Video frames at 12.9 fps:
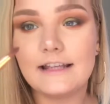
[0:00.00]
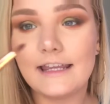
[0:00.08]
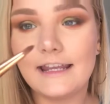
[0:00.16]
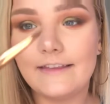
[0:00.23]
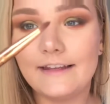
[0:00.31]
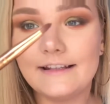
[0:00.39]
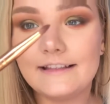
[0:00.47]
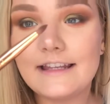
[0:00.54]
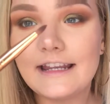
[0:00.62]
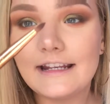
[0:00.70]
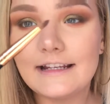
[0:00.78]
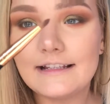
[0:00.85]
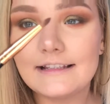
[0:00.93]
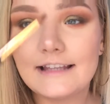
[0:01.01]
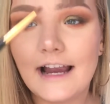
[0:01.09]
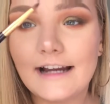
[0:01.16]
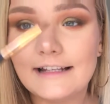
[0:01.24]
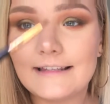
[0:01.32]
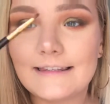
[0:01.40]
Taking the teeniest,
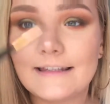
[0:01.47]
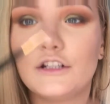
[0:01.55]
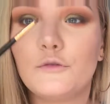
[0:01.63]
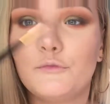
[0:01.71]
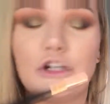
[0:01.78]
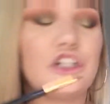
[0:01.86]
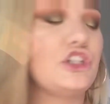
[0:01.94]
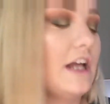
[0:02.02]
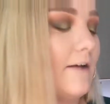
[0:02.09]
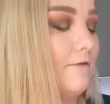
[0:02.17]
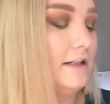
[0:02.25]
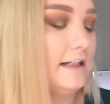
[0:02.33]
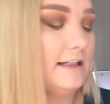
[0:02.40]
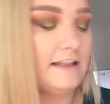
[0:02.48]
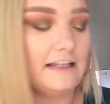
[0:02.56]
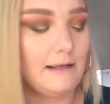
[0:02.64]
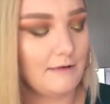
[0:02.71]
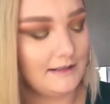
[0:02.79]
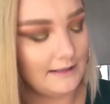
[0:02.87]
tiniest little brush you ever did
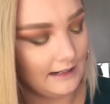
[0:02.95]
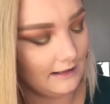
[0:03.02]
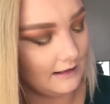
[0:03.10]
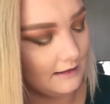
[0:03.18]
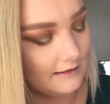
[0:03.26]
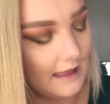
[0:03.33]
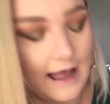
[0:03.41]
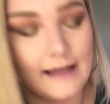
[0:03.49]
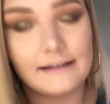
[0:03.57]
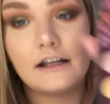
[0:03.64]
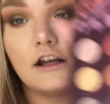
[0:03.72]
see, I'm going to take that